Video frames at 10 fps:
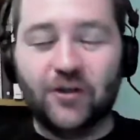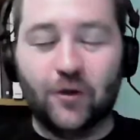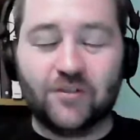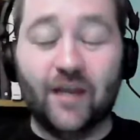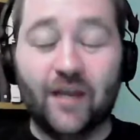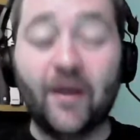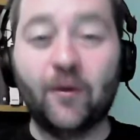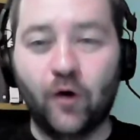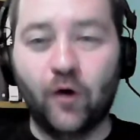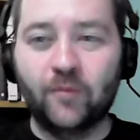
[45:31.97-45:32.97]
chokeslam
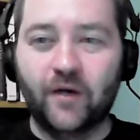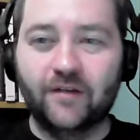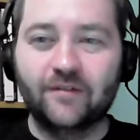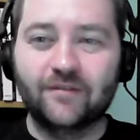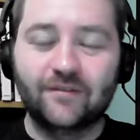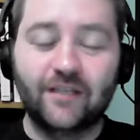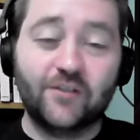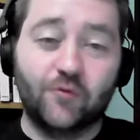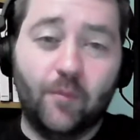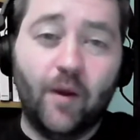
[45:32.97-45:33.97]
anyone, but he's
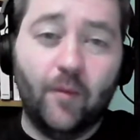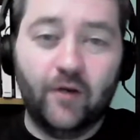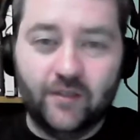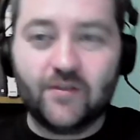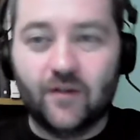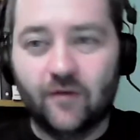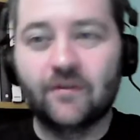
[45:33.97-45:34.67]
a Republican, so